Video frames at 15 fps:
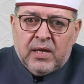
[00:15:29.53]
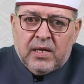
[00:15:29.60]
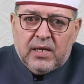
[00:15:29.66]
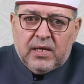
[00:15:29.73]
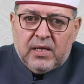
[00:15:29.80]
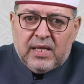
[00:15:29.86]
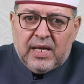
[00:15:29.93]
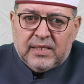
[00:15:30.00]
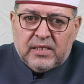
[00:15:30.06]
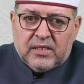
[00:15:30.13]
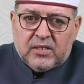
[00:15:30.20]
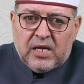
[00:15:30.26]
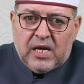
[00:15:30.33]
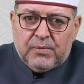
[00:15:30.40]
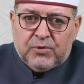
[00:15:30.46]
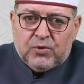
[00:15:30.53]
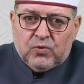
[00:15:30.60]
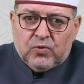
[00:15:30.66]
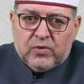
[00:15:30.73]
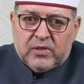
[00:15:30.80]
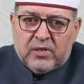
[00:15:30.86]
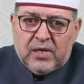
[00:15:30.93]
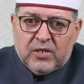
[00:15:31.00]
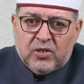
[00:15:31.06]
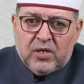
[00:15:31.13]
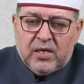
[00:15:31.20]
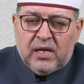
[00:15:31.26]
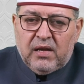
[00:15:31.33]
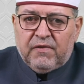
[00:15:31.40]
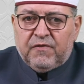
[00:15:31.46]
That is type 2
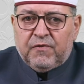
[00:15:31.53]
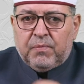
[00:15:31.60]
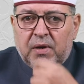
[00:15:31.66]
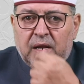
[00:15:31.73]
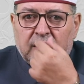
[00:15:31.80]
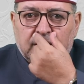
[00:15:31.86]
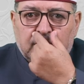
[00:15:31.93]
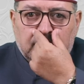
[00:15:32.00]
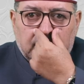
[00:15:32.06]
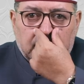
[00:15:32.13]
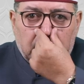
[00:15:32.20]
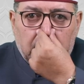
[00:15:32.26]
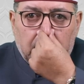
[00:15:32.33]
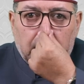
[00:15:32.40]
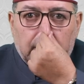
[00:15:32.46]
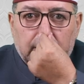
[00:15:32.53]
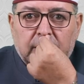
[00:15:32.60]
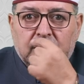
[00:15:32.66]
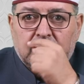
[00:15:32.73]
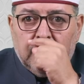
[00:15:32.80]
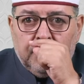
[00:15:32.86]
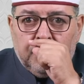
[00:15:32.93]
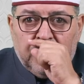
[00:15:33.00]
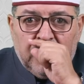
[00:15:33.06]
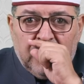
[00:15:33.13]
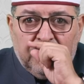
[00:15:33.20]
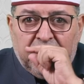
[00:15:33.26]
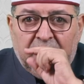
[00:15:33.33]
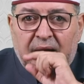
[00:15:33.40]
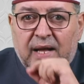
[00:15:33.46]
structure. If plus simple
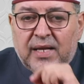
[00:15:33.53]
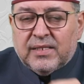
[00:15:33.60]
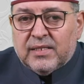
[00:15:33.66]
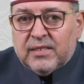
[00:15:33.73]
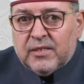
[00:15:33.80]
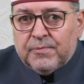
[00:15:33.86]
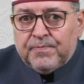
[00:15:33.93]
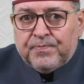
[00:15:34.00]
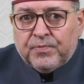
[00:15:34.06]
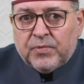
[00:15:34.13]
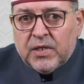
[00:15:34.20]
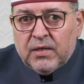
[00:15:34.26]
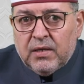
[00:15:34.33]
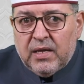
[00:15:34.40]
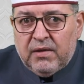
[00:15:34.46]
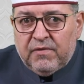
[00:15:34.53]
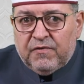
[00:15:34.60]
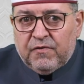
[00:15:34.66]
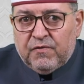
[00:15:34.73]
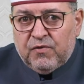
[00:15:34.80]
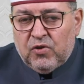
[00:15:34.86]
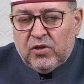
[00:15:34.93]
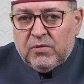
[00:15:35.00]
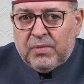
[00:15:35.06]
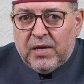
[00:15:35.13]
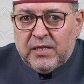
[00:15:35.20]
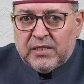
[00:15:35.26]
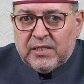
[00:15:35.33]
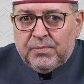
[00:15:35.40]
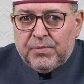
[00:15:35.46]
past, if followed
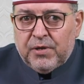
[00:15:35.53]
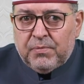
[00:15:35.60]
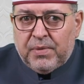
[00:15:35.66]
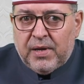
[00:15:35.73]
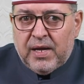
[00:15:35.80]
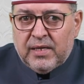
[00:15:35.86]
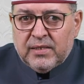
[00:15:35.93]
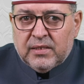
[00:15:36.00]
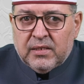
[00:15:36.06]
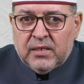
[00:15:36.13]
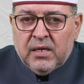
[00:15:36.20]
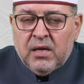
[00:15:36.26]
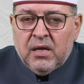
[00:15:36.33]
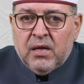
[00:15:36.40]
by simple past.